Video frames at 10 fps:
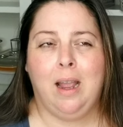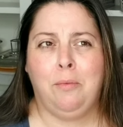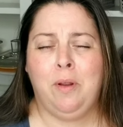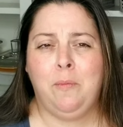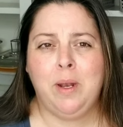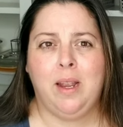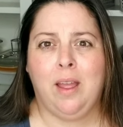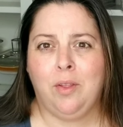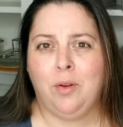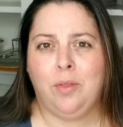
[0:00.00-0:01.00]
We've been
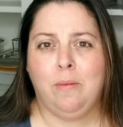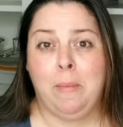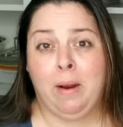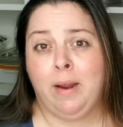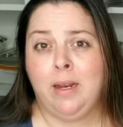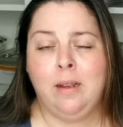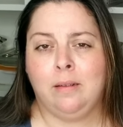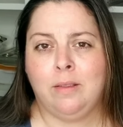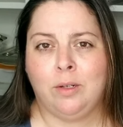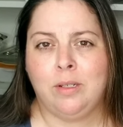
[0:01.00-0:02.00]
together, married
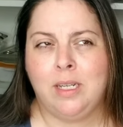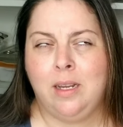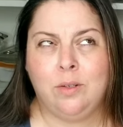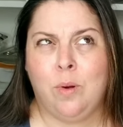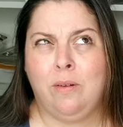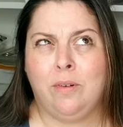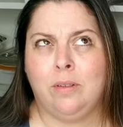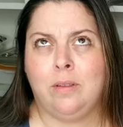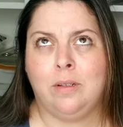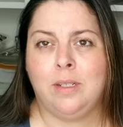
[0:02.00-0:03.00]
13, 12 or
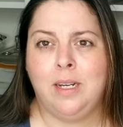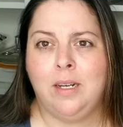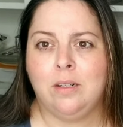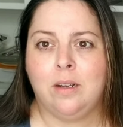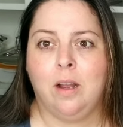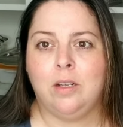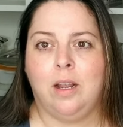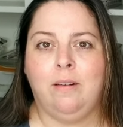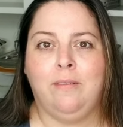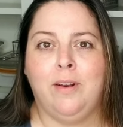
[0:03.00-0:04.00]
13 years, gosh, I
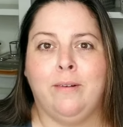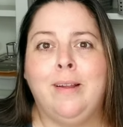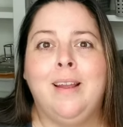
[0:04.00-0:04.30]
don't even know.